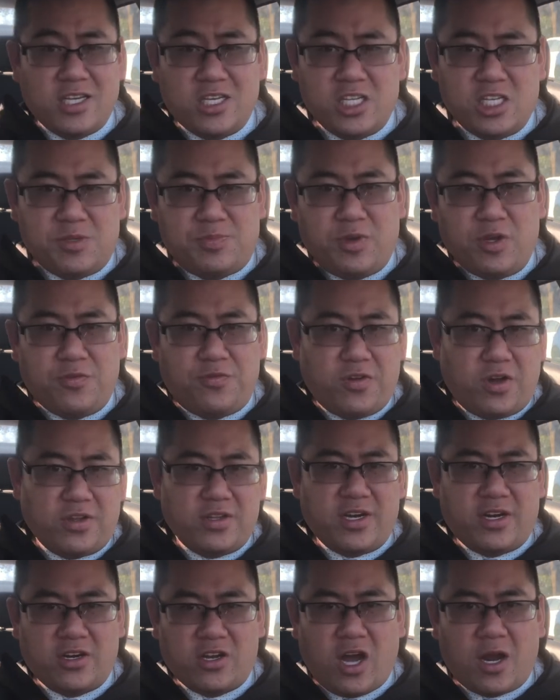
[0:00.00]
It's beautiful out
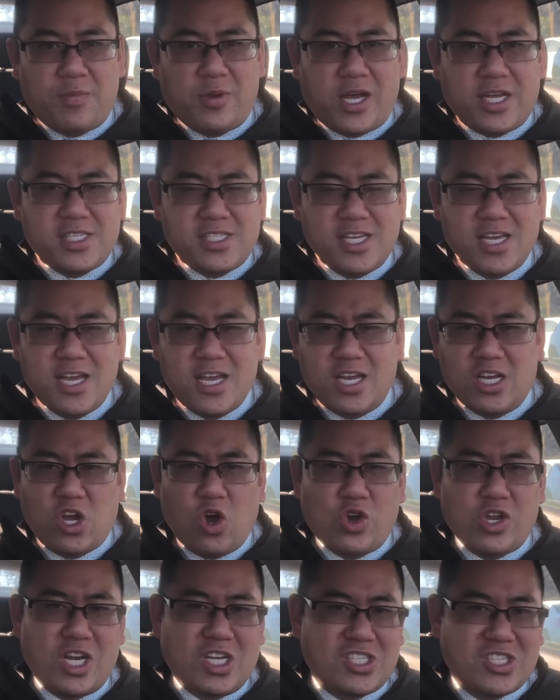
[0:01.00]
there. God bless. Go
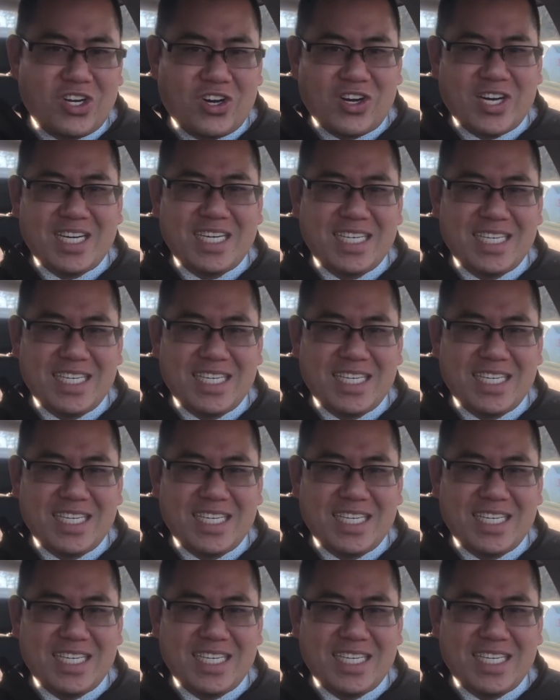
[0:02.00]
Canucks, go.